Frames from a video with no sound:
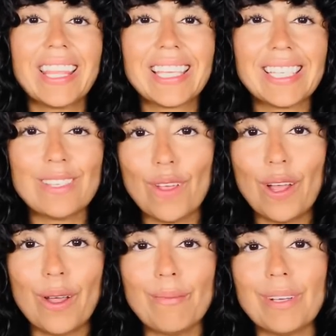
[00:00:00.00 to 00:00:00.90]
This is
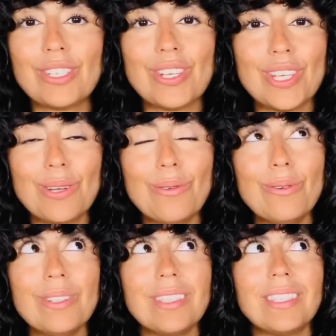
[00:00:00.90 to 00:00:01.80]
very much
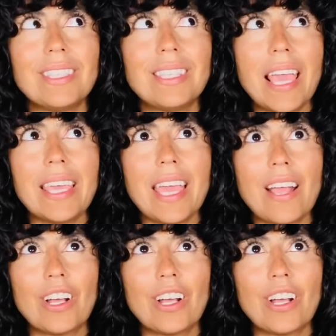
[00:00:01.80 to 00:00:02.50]
you taking